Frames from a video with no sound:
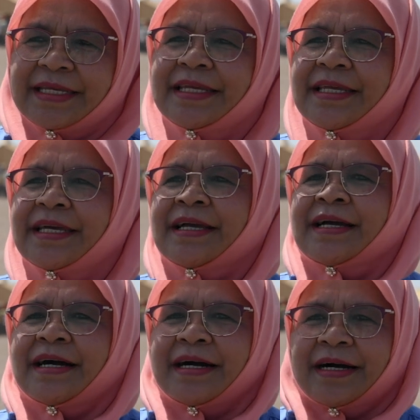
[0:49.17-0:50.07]
the
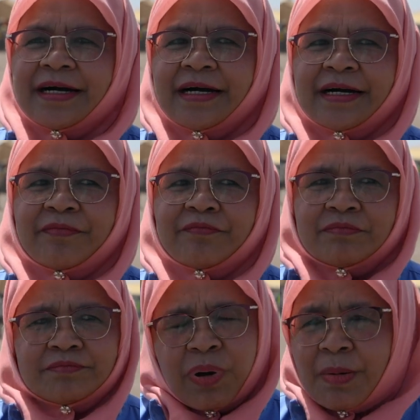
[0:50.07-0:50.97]

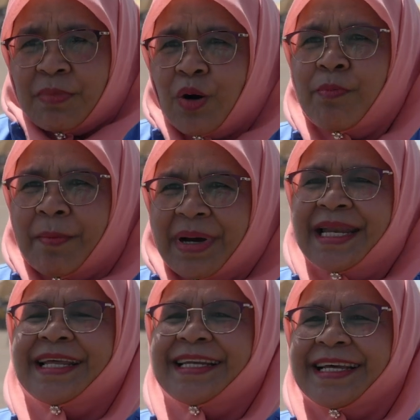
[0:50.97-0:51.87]
more
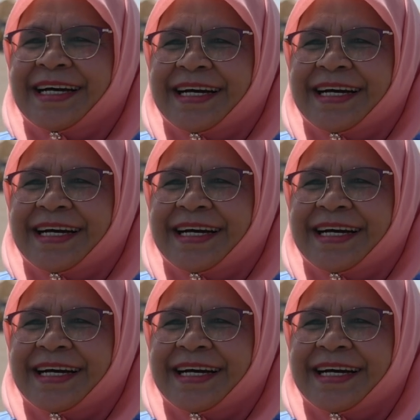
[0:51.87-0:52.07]
permanent